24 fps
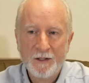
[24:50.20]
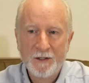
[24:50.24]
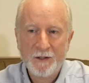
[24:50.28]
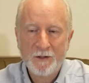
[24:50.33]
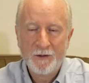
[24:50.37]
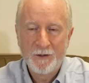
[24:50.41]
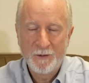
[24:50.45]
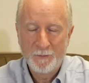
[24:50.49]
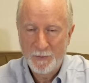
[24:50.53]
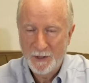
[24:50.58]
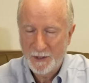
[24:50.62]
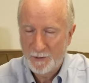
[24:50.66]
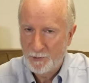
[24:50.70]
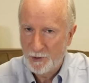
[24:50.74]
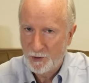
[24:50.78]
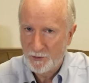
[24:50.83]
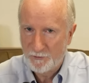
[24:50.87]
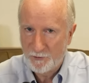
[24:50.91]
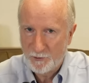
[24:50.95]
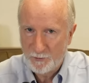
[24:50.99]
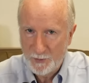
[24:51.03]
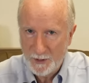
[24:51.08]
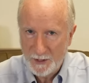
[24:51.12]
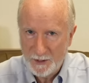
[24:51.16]
the big
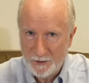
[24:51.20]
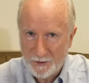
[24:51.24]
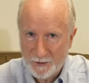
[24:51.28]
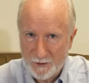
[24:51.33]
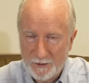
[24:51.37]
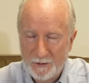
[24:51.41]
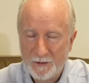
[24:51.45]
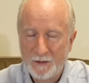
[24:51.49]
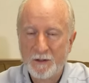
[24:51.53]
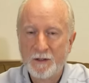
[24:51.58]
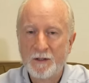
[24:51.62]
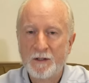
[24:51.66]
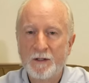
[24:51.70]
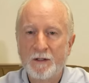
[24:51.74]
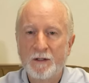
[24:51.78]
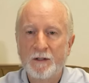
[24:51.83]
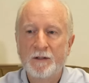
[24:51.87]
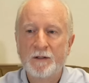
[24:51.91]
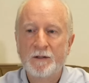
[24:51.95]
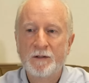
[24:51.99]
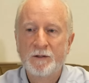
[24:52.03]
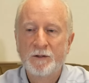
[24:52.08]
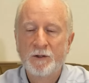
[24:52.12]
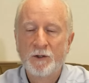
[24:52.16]
beautiful bill
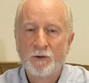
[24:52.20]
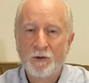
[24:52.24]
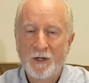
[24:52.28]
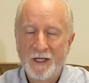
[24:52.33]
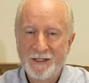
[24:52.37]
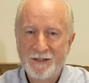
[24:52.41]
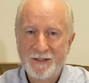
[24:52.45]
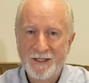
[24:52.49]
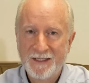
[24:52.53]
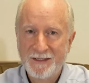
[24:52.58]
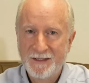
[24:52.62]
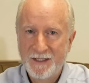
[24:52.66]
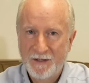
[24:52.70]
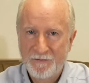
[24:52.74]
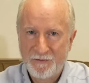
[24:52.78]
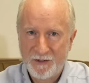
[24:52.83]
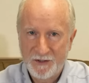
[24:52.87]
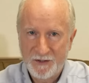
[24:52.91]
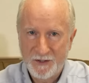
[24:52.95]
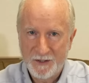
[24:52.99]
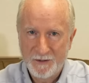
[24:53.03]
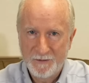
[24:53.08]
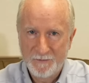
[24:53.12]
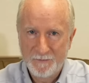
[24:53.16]
creates a
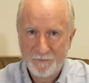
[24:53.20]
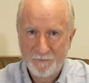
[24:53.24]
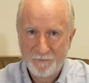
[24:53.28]
deficit.